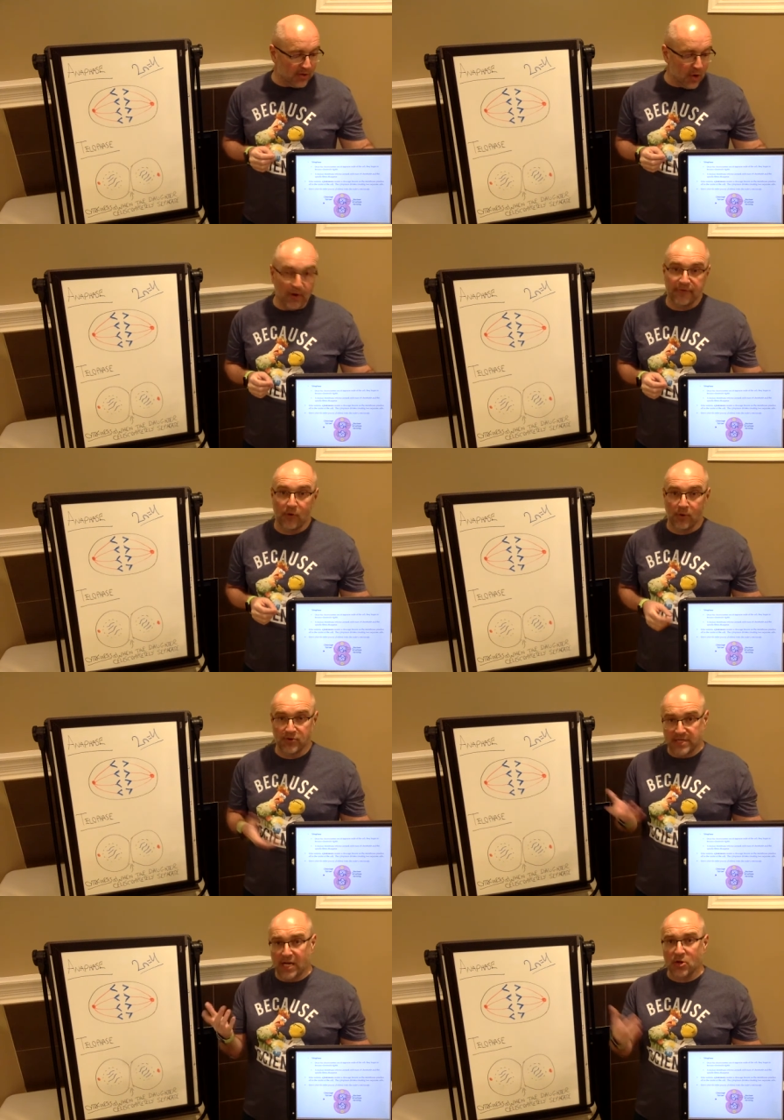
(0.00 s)
going forward.
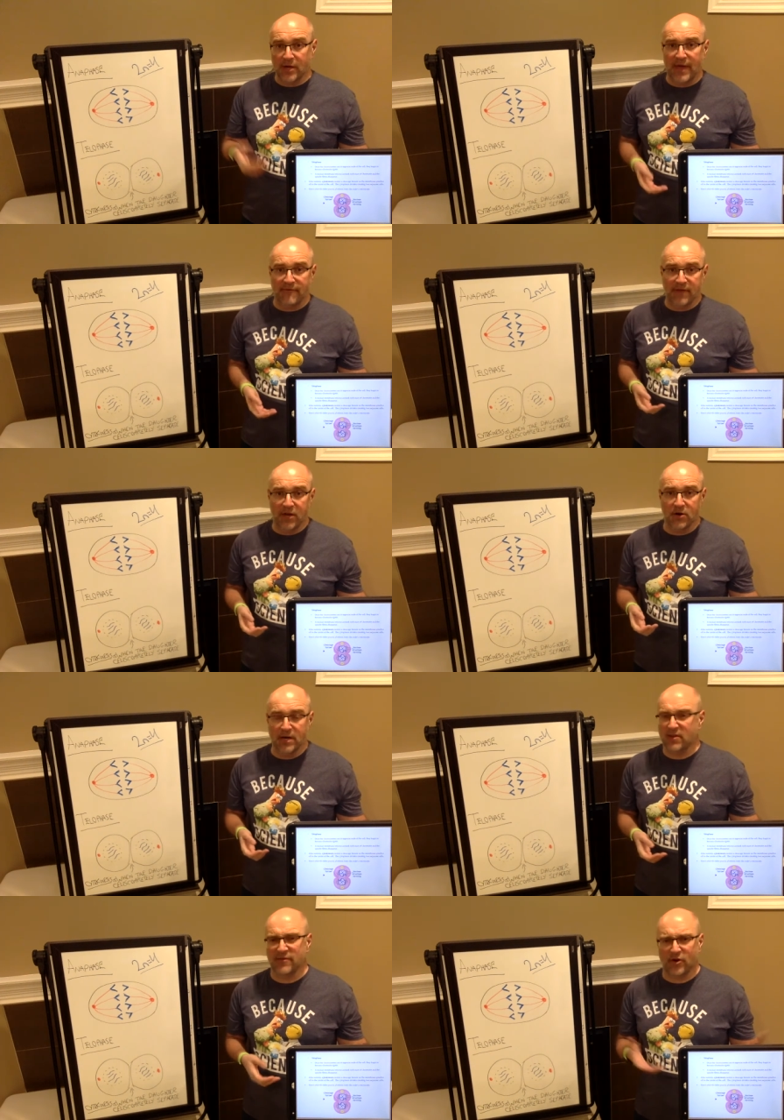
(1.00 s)
So take a look at that video,
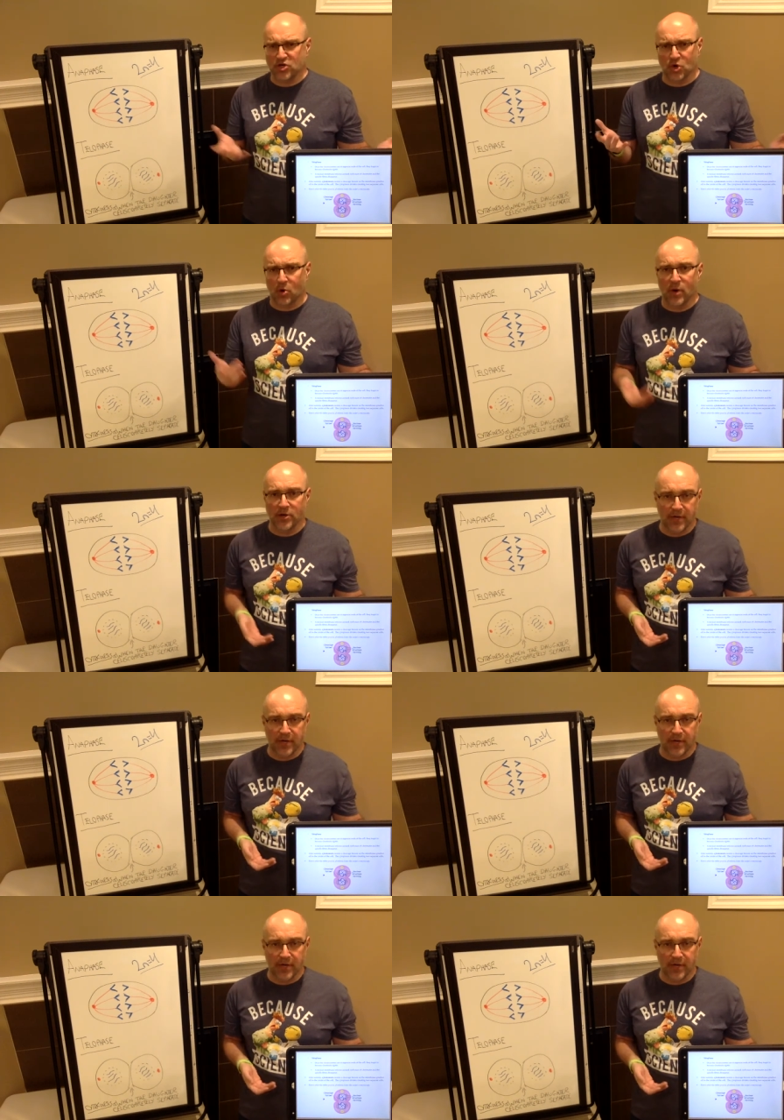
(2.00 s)
and it's a very short one.